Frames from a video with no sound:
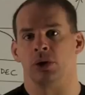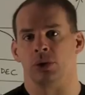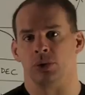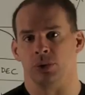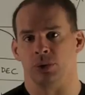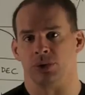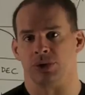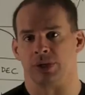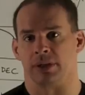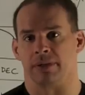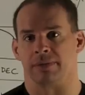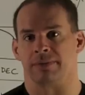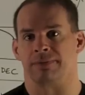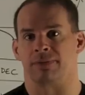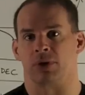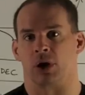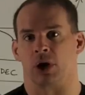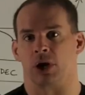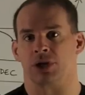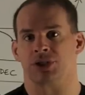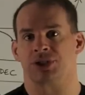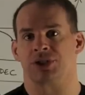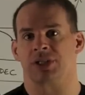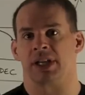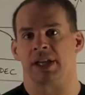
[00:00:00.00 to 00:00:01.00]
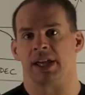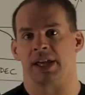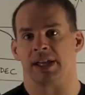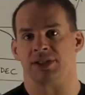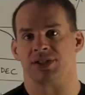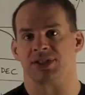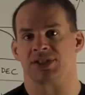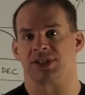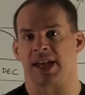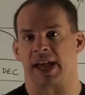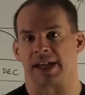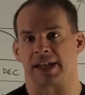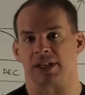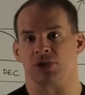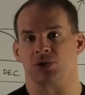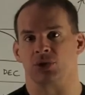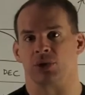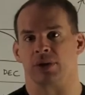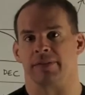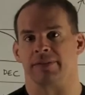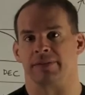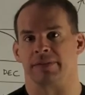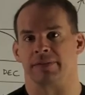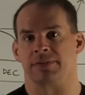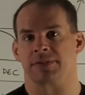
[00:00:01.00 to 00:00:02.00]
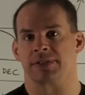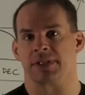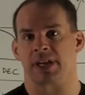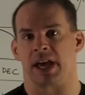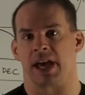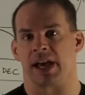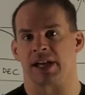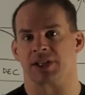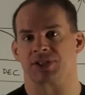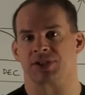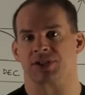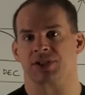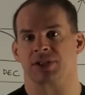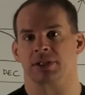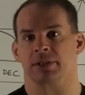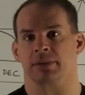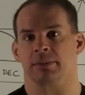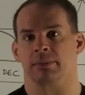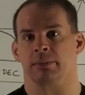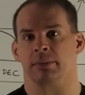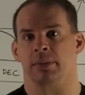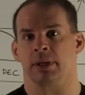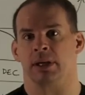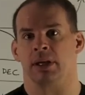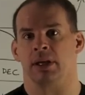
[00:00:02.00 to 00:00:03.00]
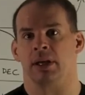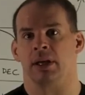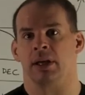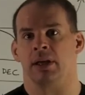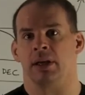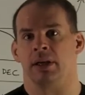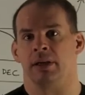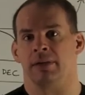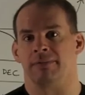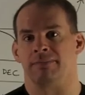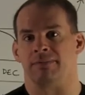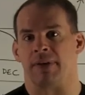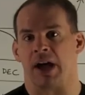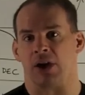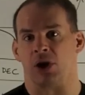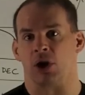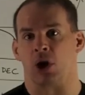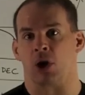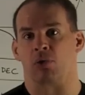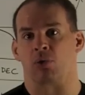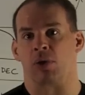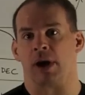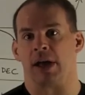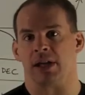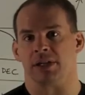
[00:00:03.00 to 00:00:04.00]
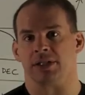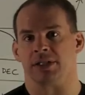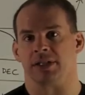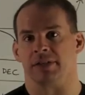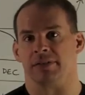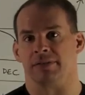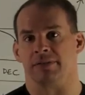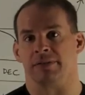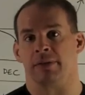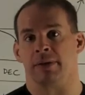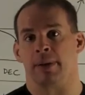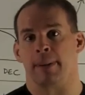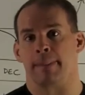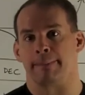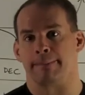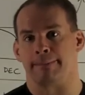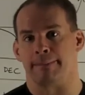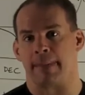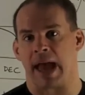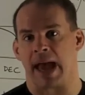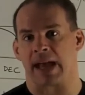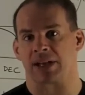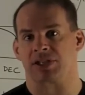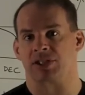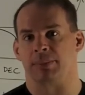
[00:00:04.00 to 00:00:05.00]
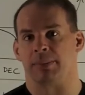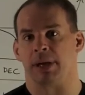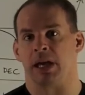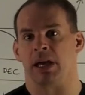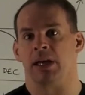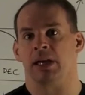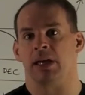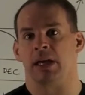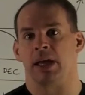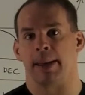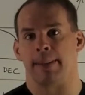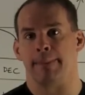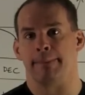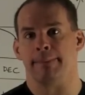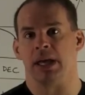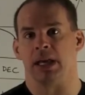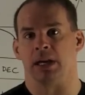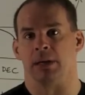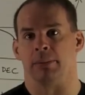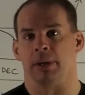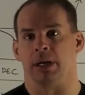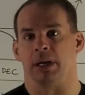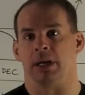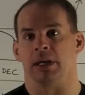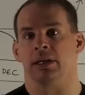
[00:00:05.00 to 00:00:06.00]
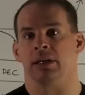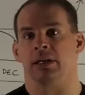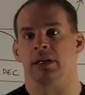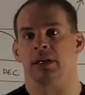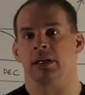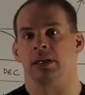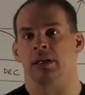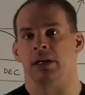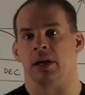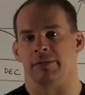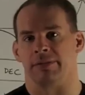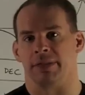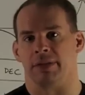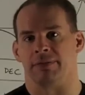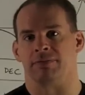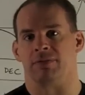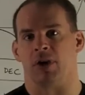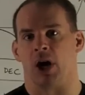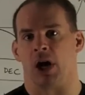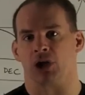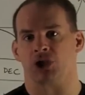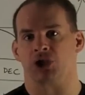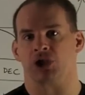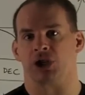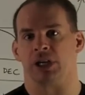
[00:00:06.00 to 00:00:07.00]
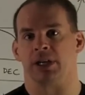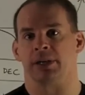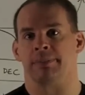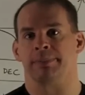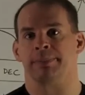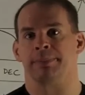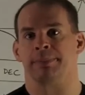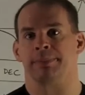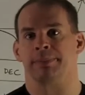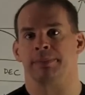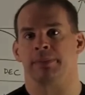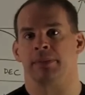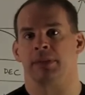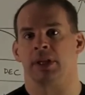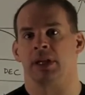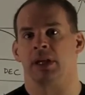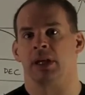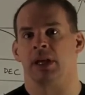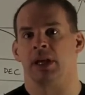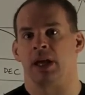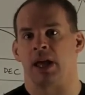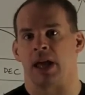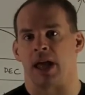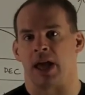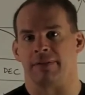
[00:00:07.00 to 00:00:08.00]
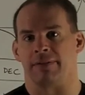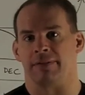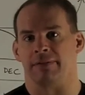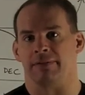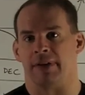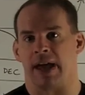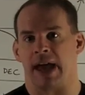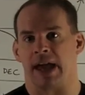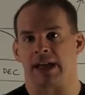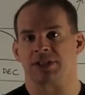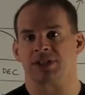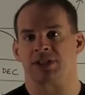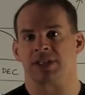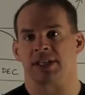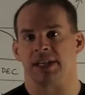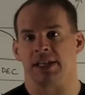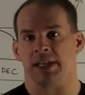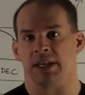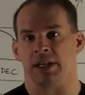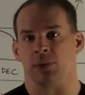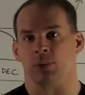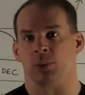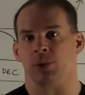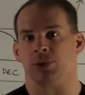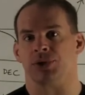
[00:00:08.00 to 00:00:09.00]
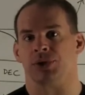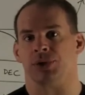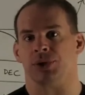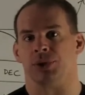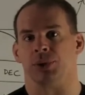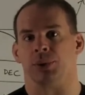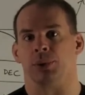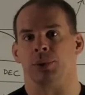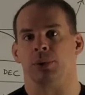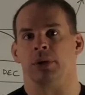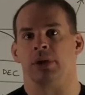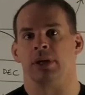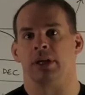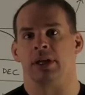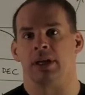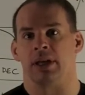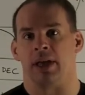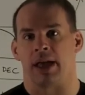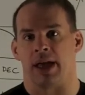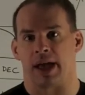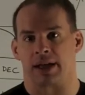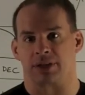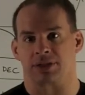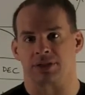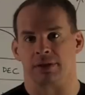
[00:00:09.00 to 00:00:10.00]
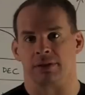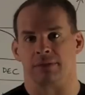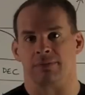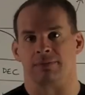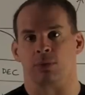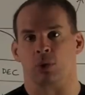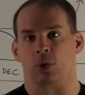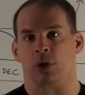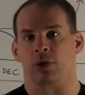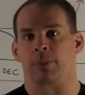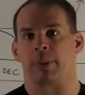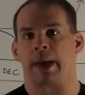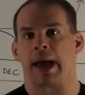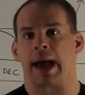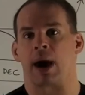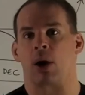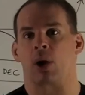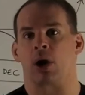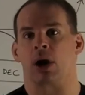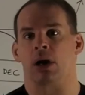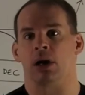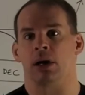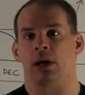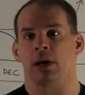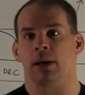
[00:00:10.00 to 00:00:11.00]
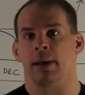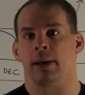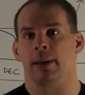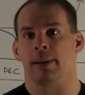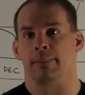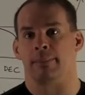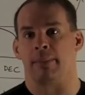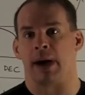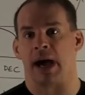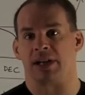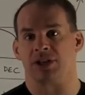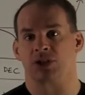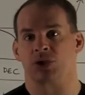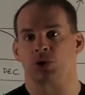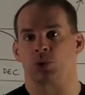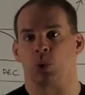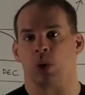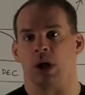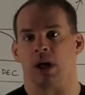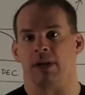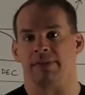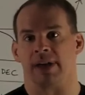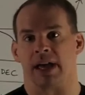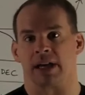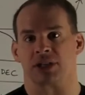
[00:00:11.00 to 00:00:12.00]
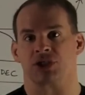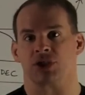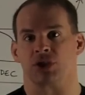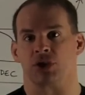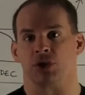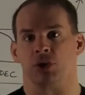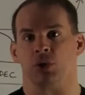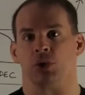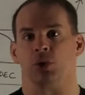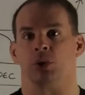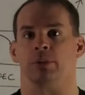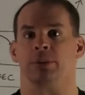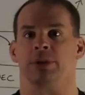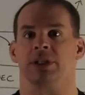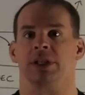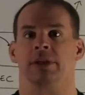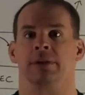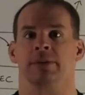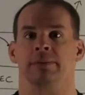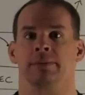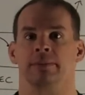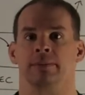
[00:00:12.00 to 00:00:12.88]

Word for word: using the first and second derivative tests, find all relative maxima and minima of the function f of x equal to x to the fourth power minus 12x cubed.